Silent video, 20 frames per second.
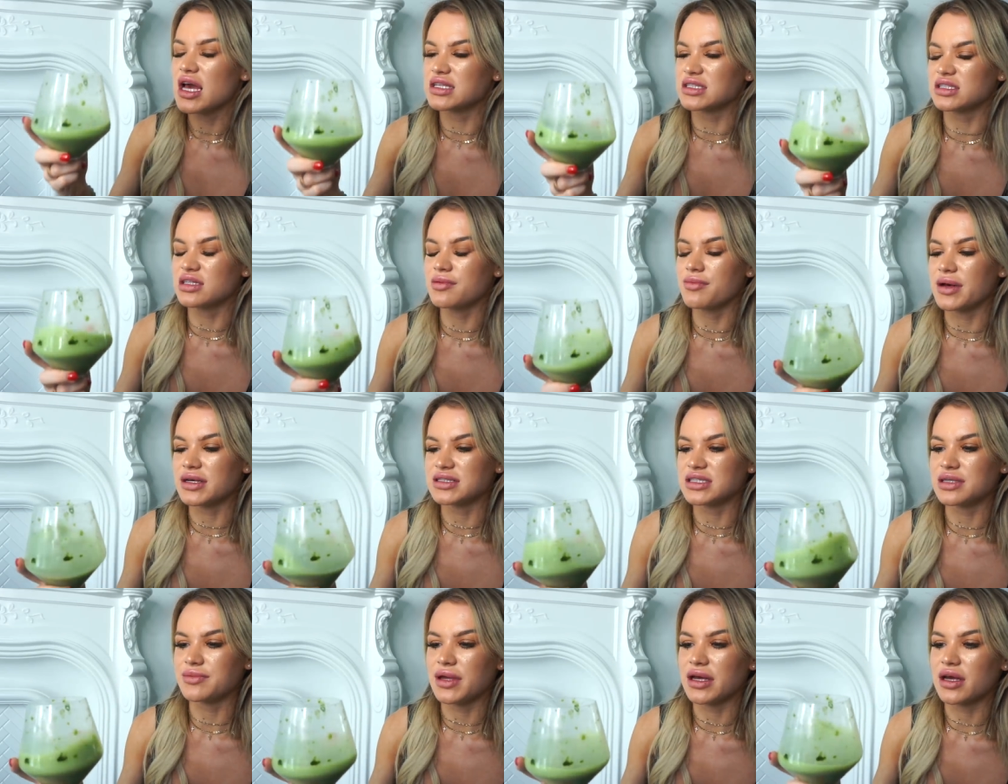It's a little
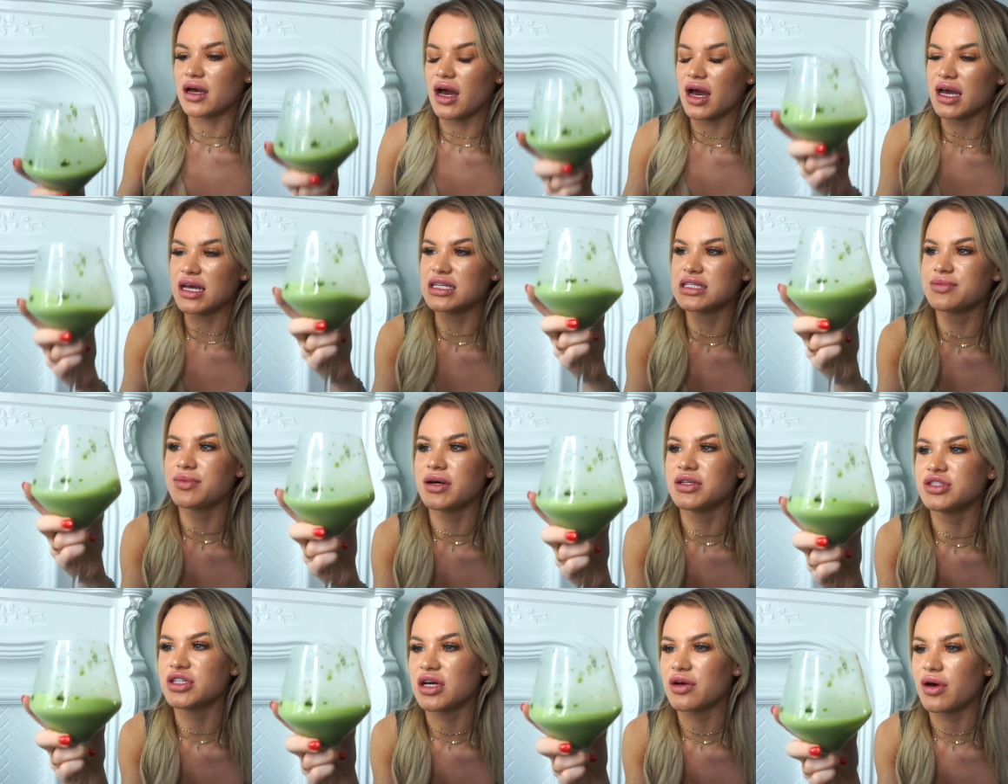messy to make iced
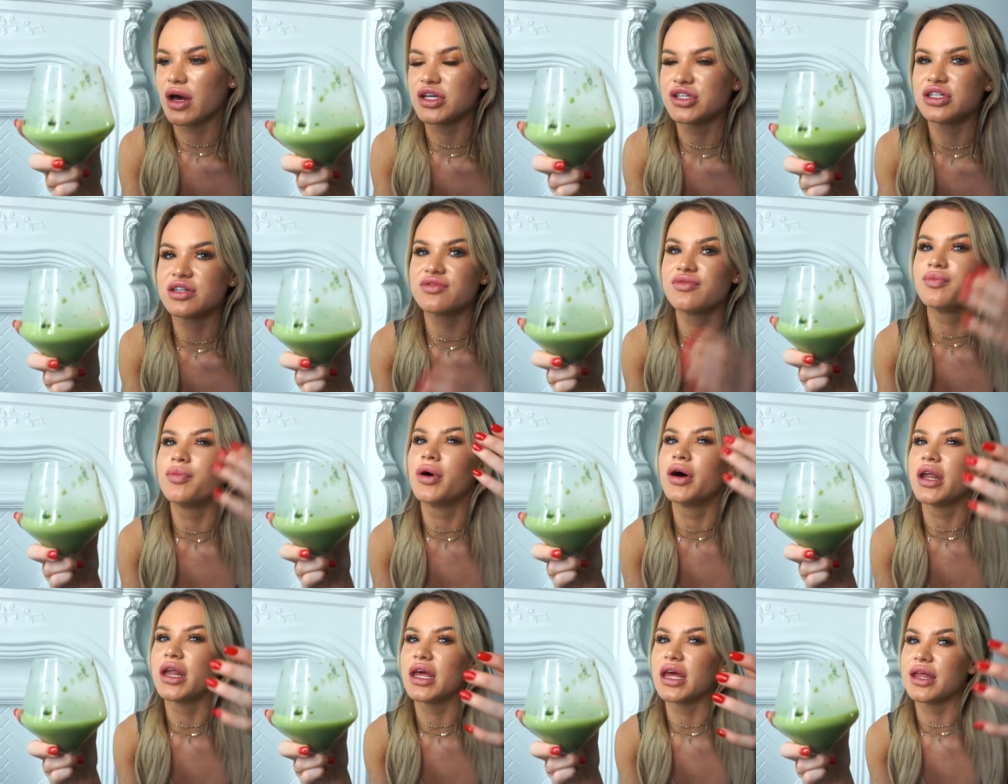matcha. I should have
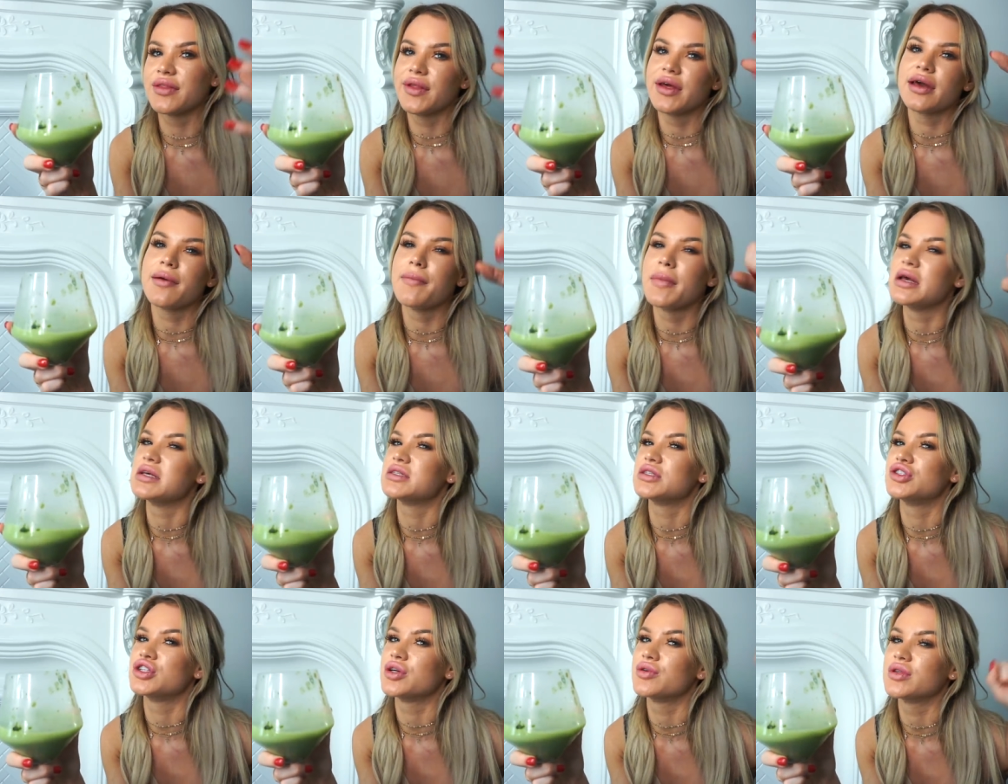put it in like a
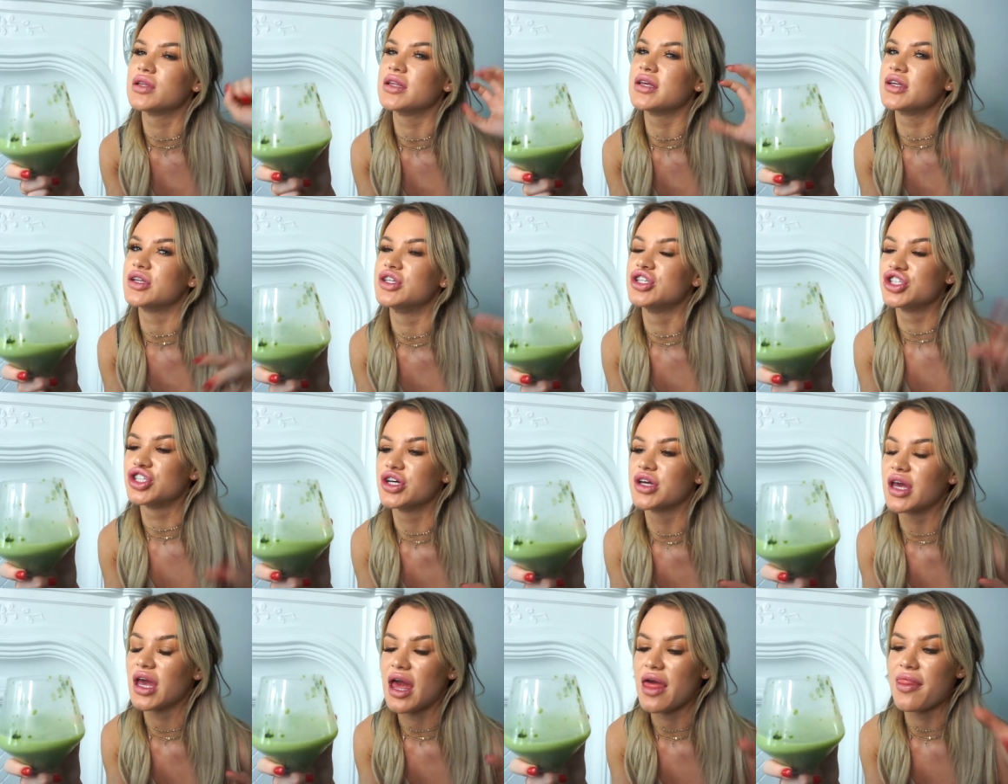mason jar with a lid and
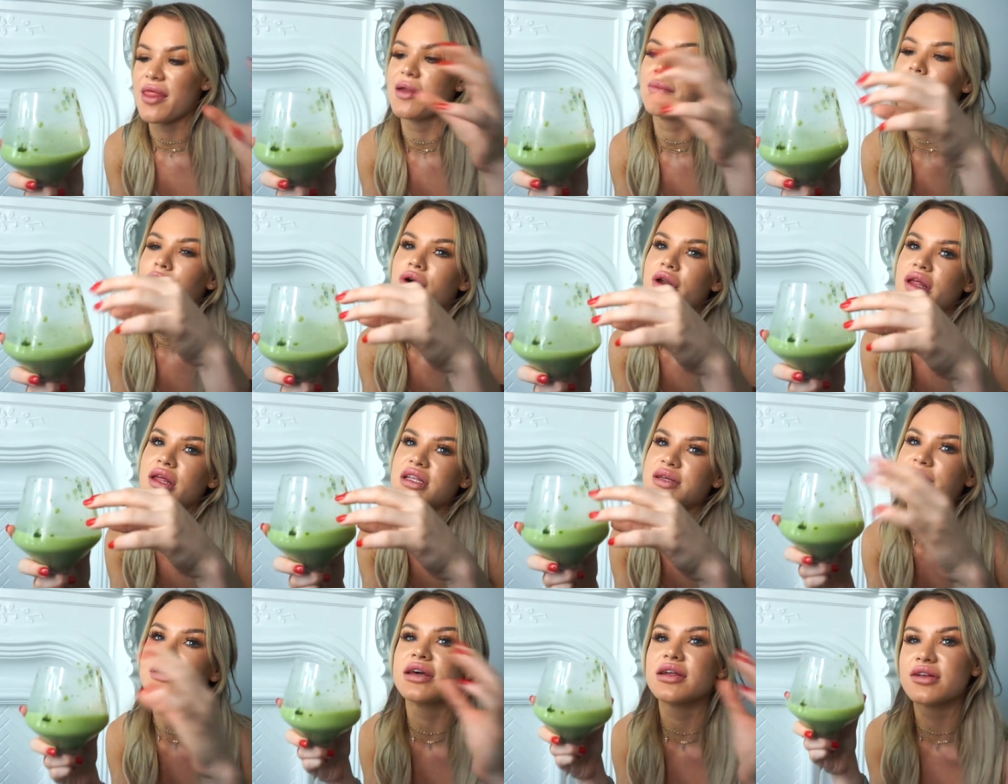shook it and then poured it
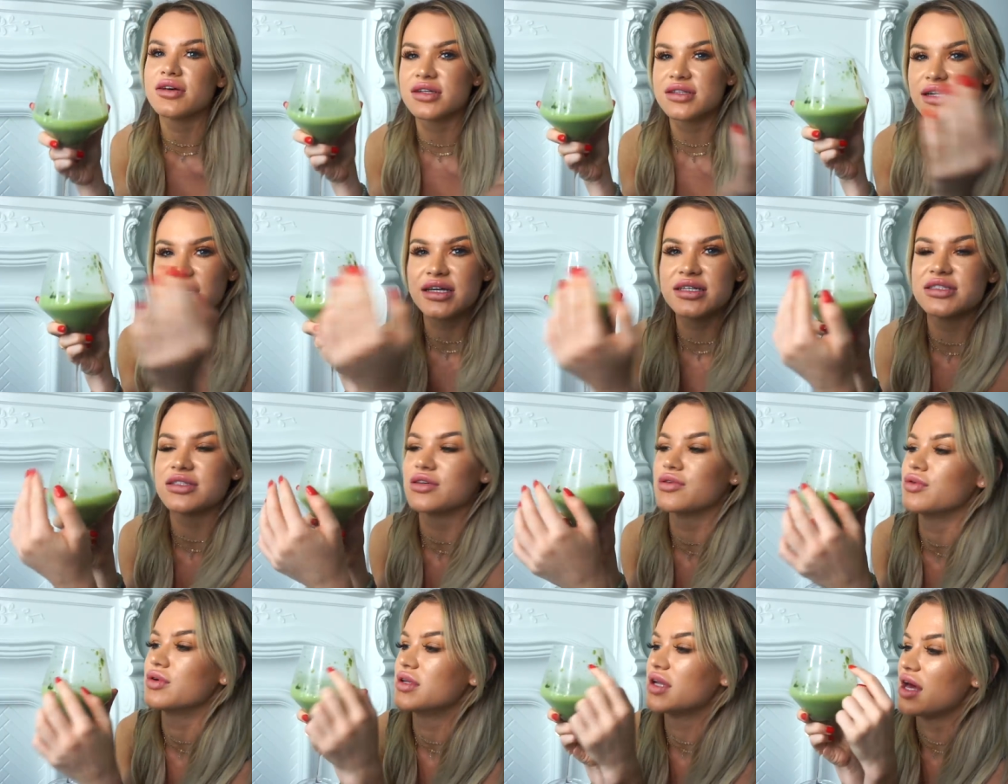in to make it look nice
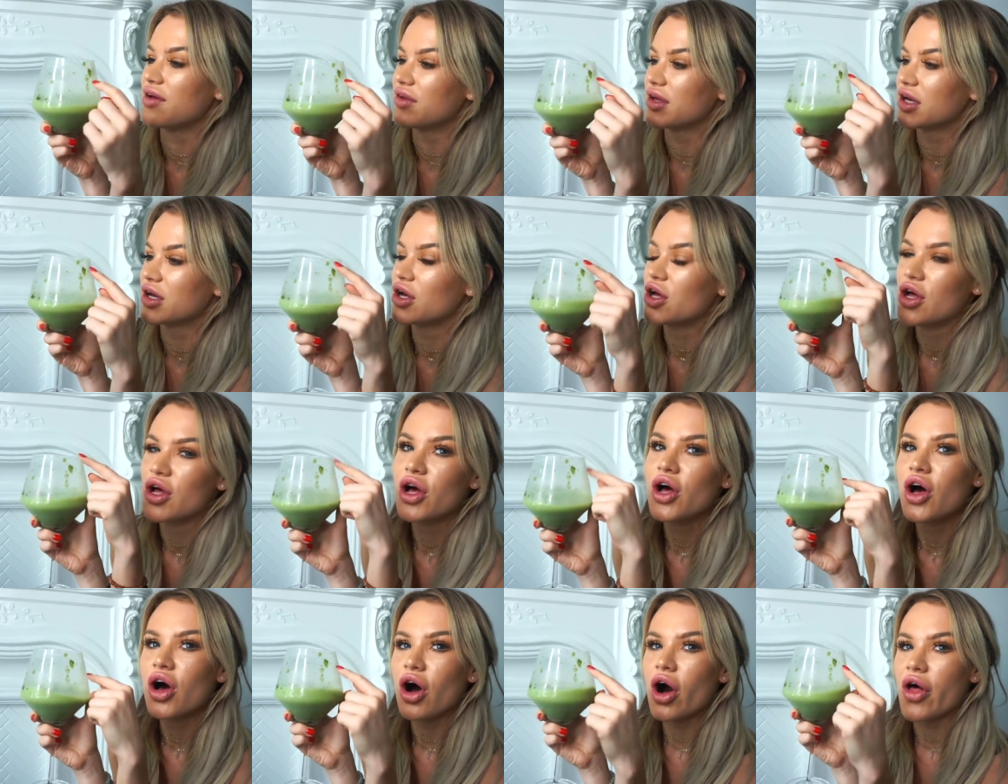so it wouldn't have like
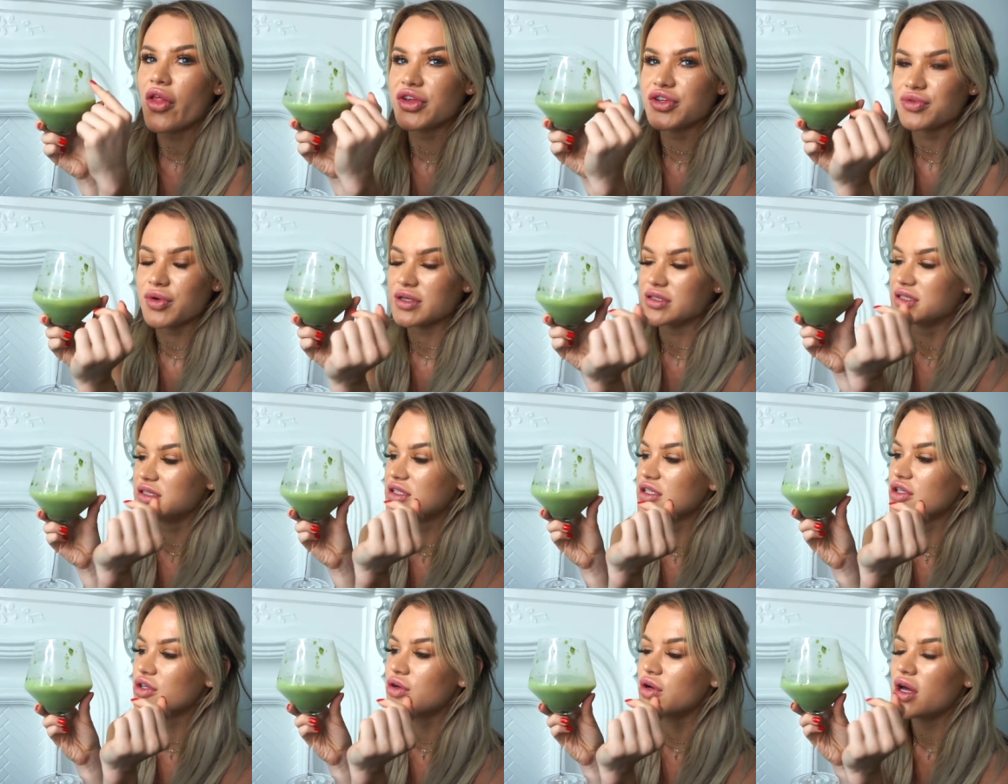all this
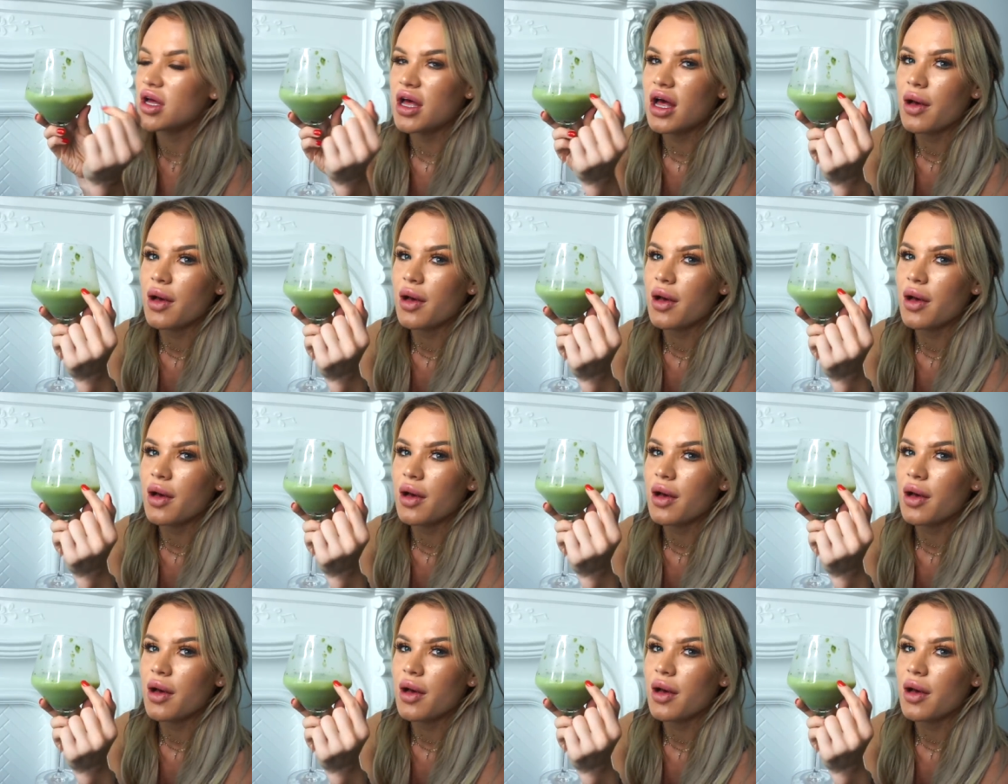residue.